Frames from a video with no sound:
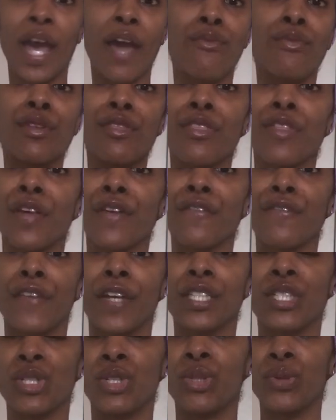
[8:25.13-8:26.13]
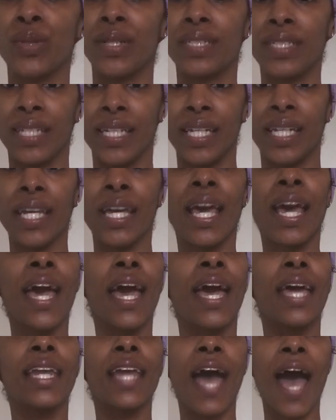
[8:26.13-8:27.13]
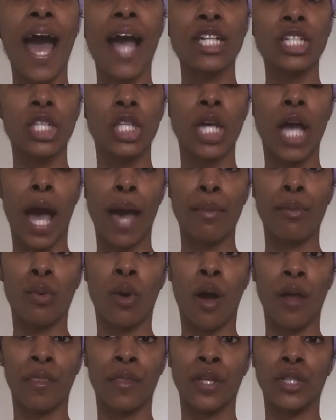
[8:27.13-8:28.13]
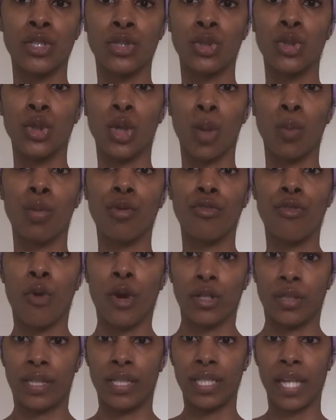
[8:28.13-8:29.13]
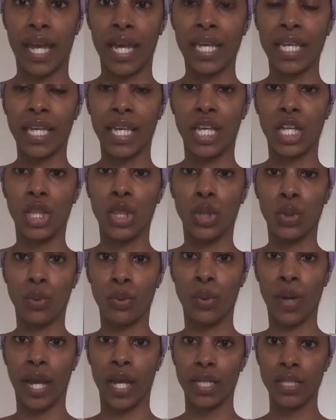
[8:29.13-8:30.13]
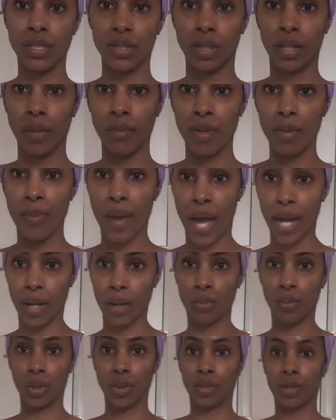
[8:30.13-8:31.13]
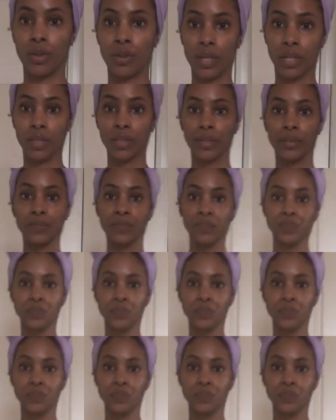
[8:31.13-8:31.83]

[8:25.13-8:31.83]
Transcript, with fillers: Everything fits to a T, and actually I brought this to her before to take in the waist. So let me back up really quickly.